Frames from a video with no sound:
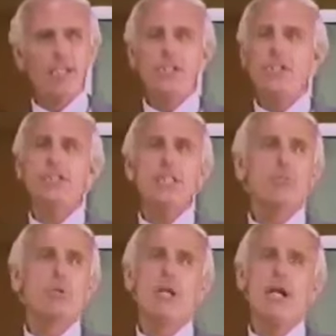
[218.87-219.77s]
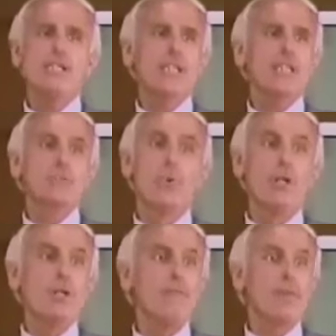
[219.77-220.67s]
She said, "Well, gosh, that's
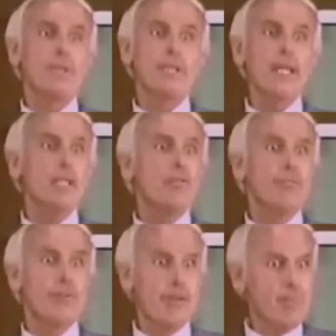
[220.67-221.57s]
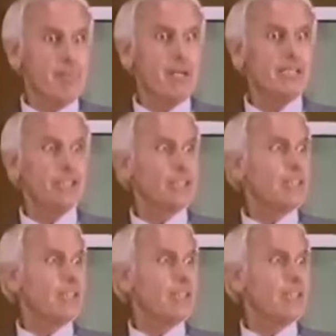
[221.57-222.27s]
wonderful. Thank you very much."